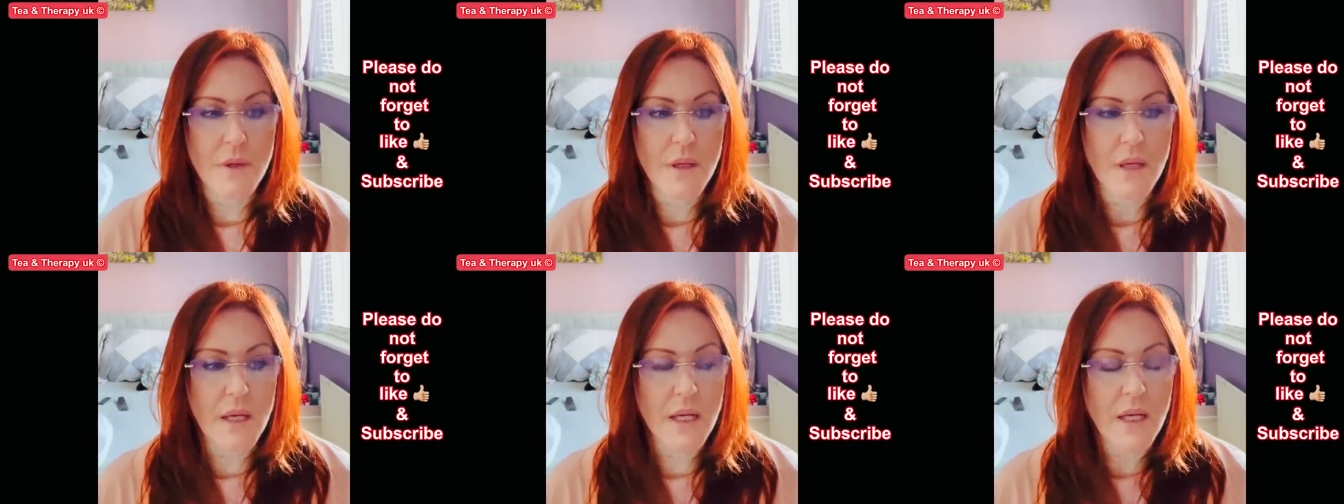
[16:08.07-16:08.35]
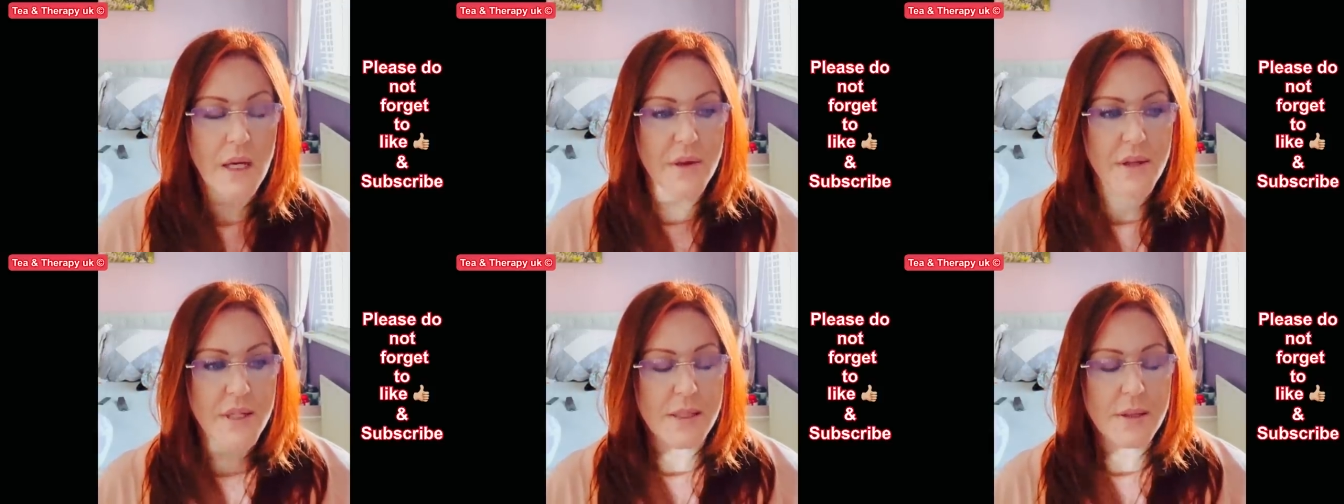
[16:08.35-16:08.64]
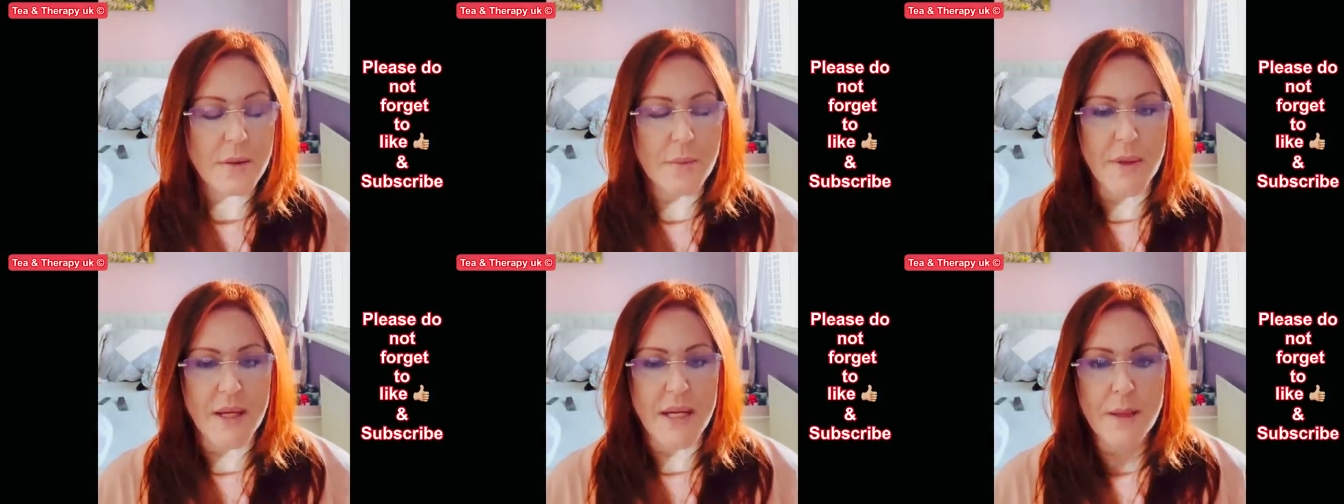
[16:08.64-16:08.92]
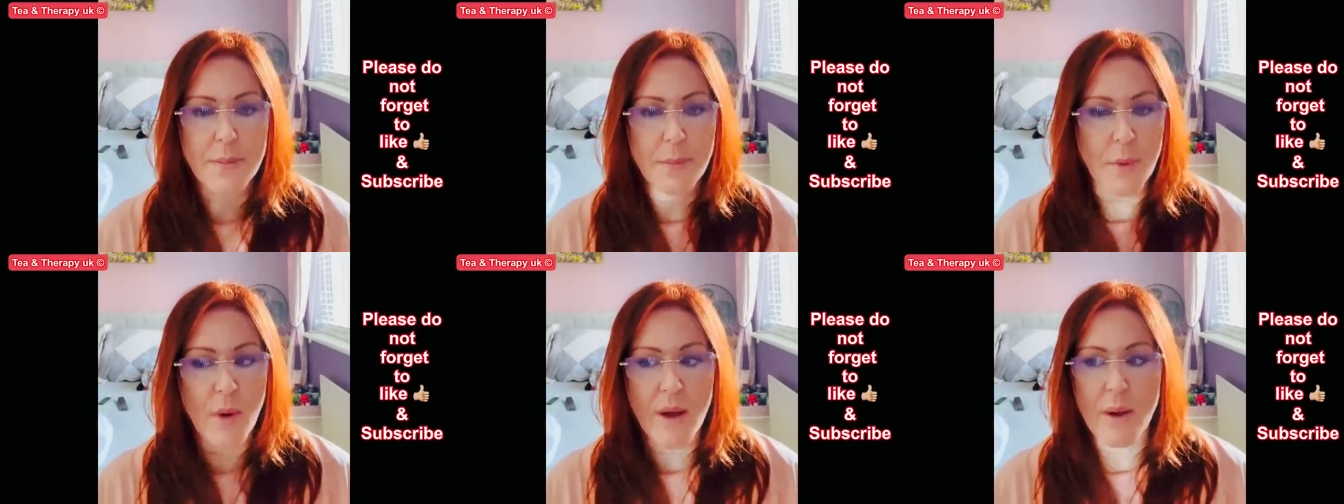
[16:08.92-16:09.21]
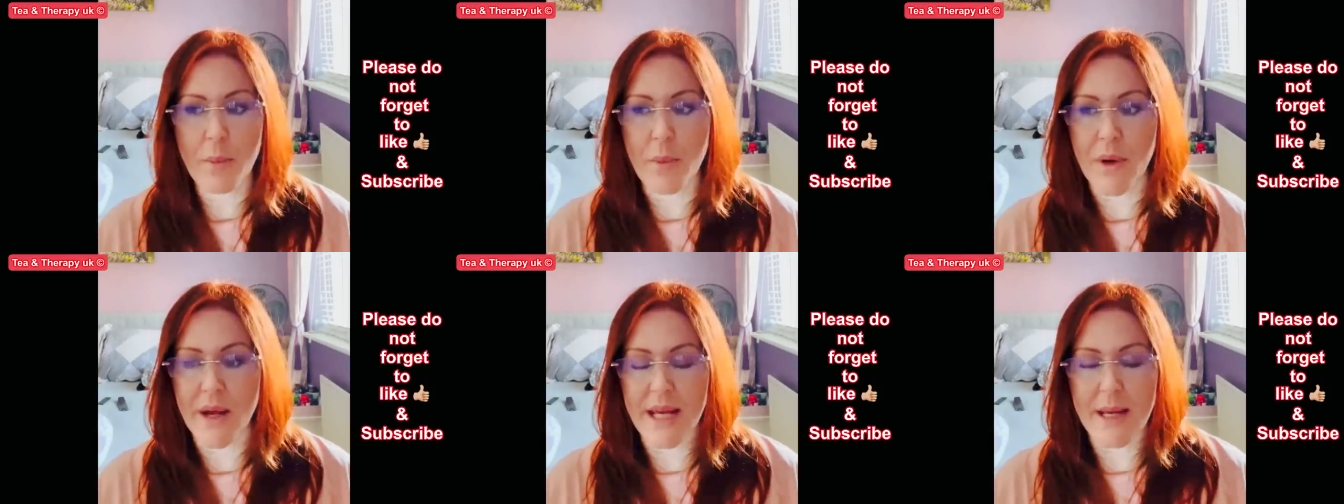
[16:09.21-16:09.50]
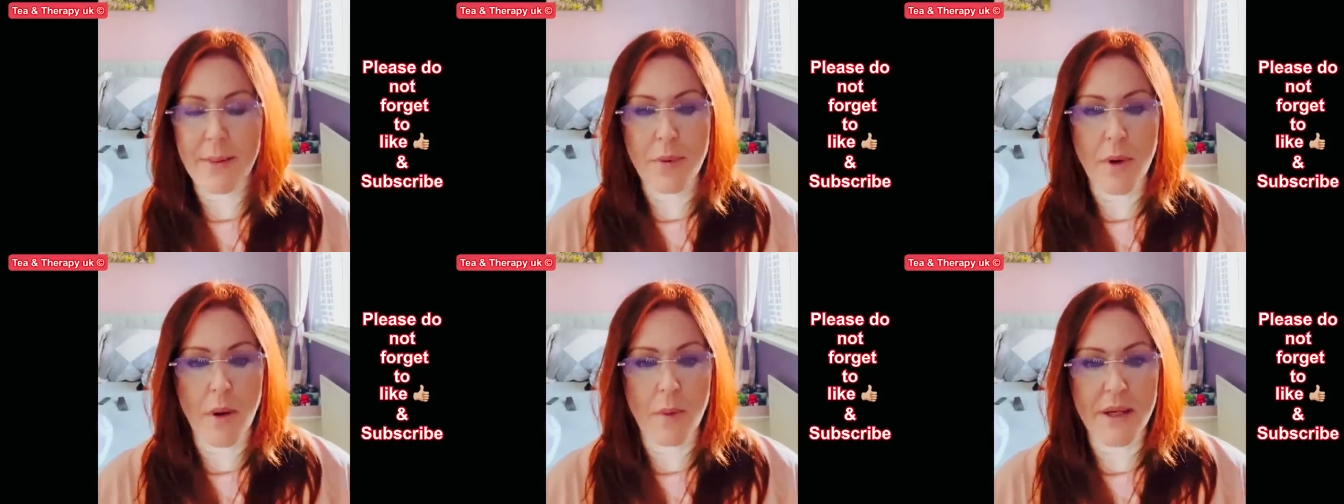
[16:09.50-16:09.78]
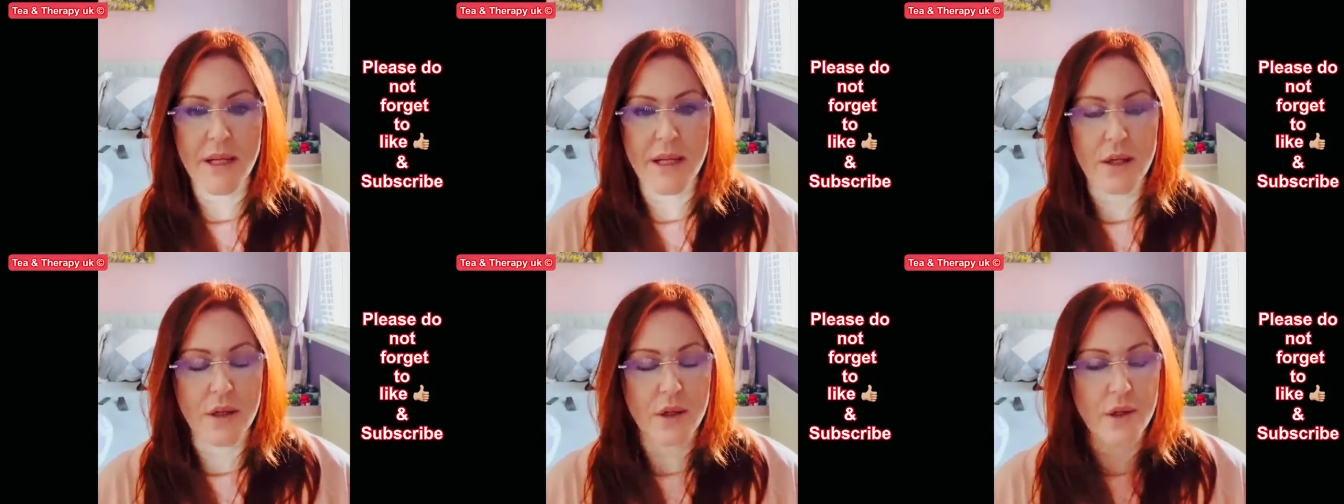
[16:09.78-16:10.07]
You know, this would be a point where he
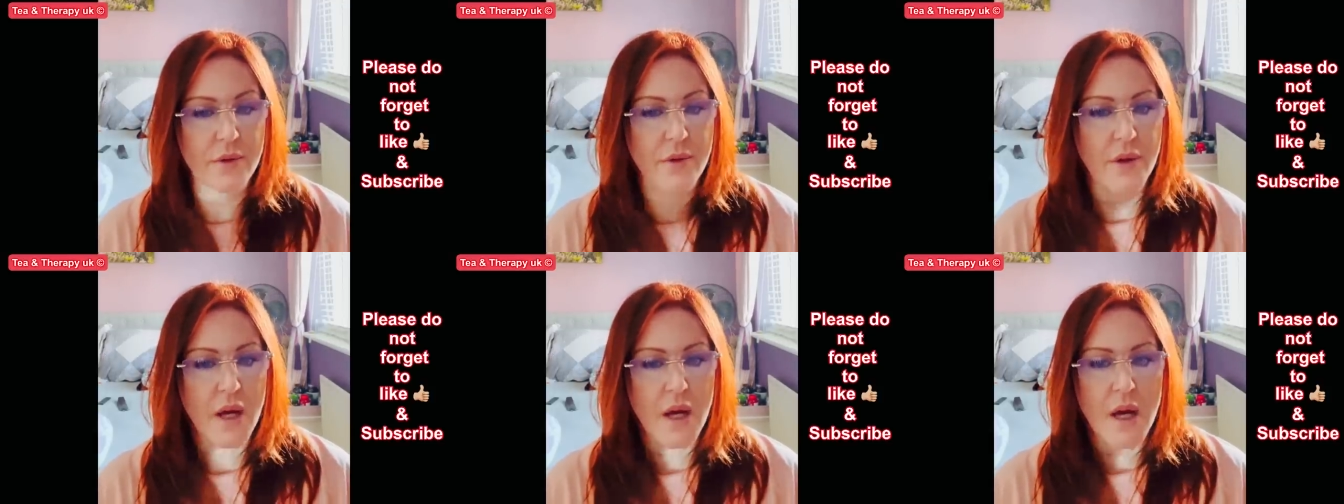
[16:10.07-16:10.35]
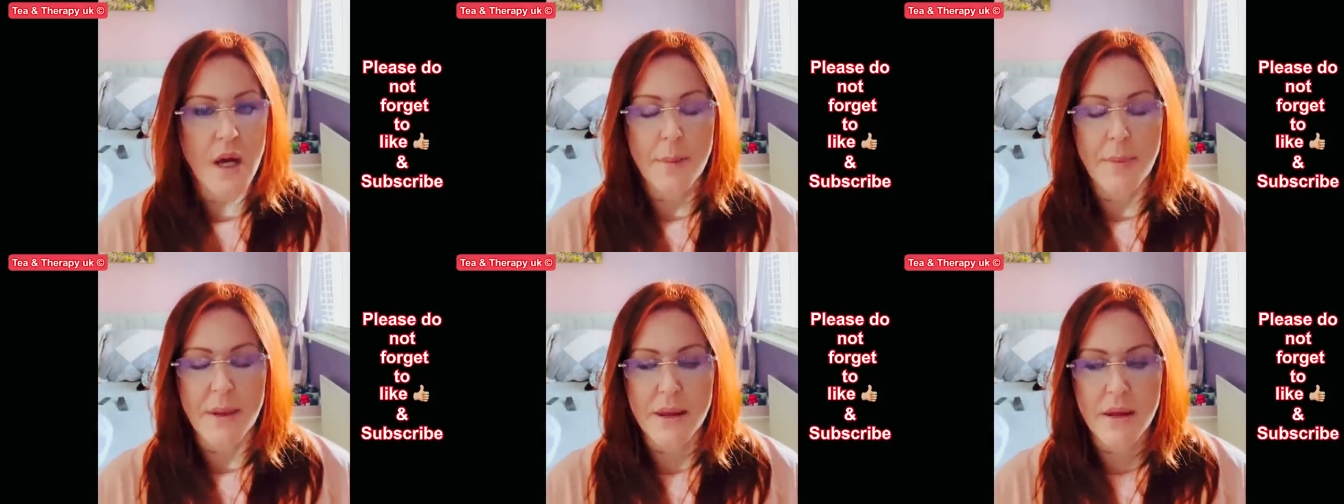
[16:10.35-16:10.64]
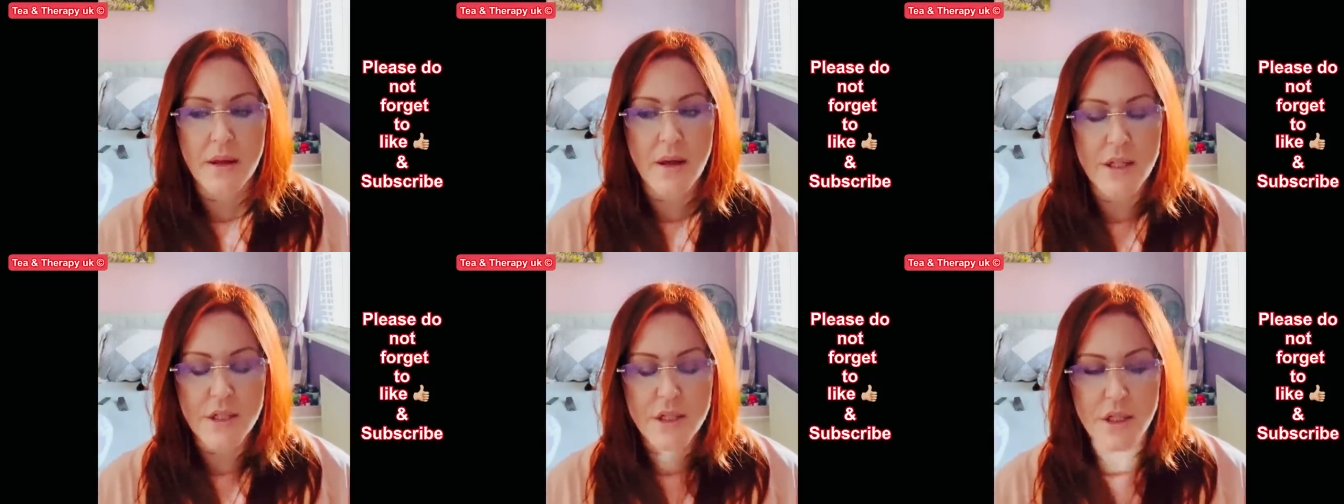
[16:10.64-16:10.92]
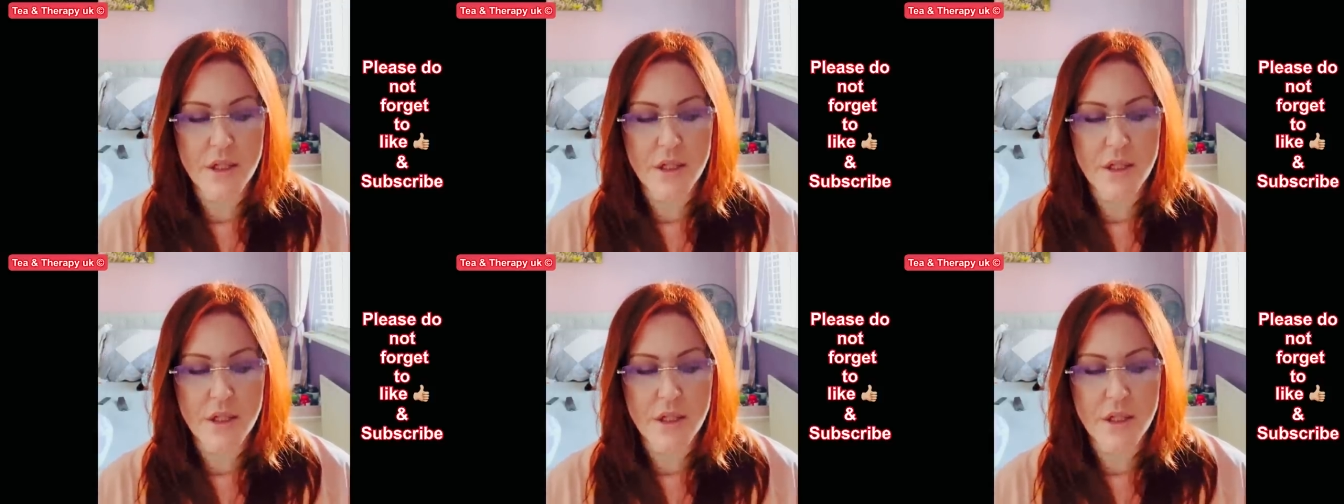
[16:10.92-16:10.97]
probably could have been like,